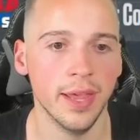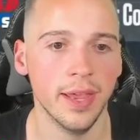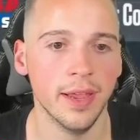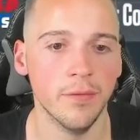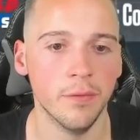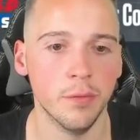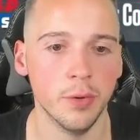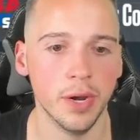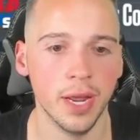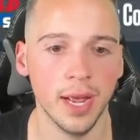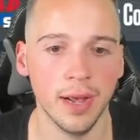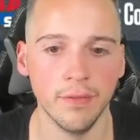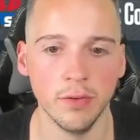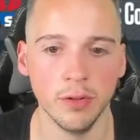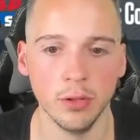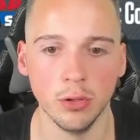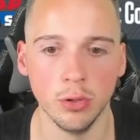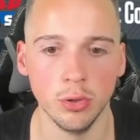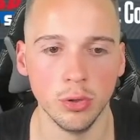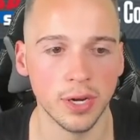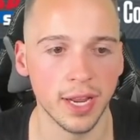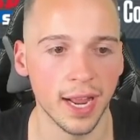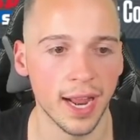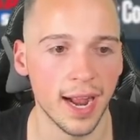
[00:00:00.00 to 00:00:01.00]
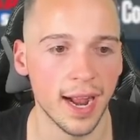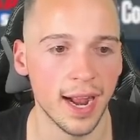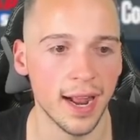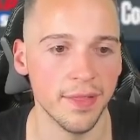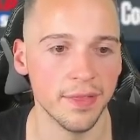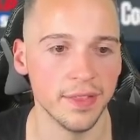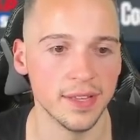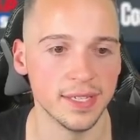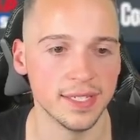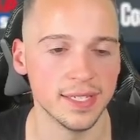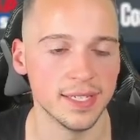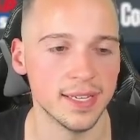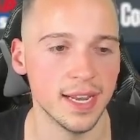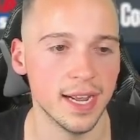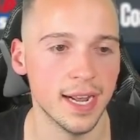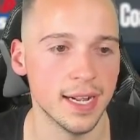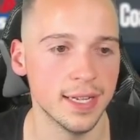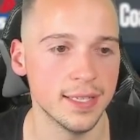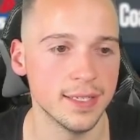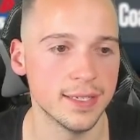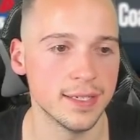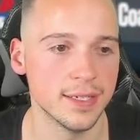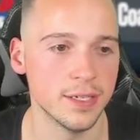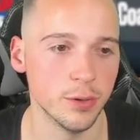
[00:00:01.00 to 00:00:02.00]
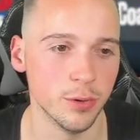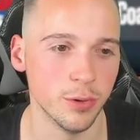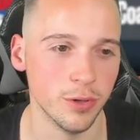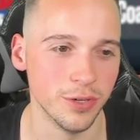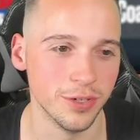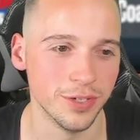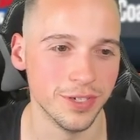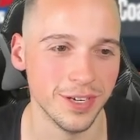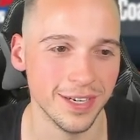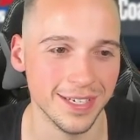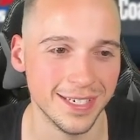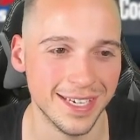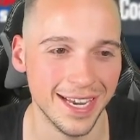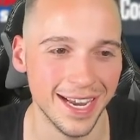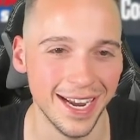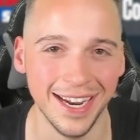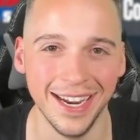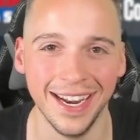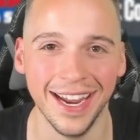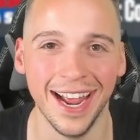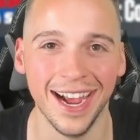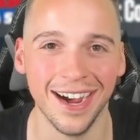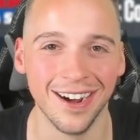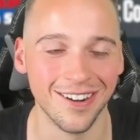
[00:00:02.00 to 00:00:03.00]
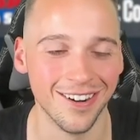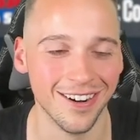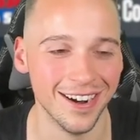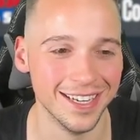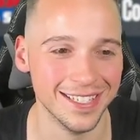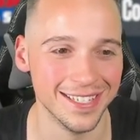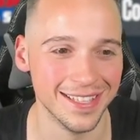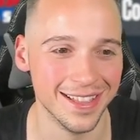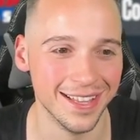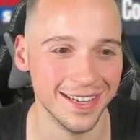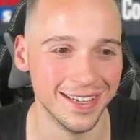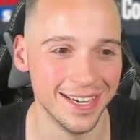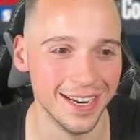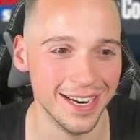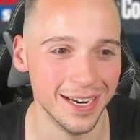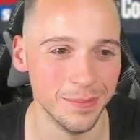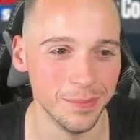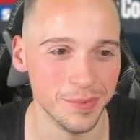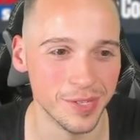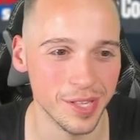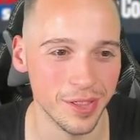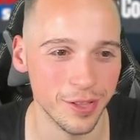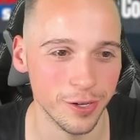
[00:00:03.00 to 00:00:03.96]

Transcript: If we have a look at the stats, you'll also see how crazy the teams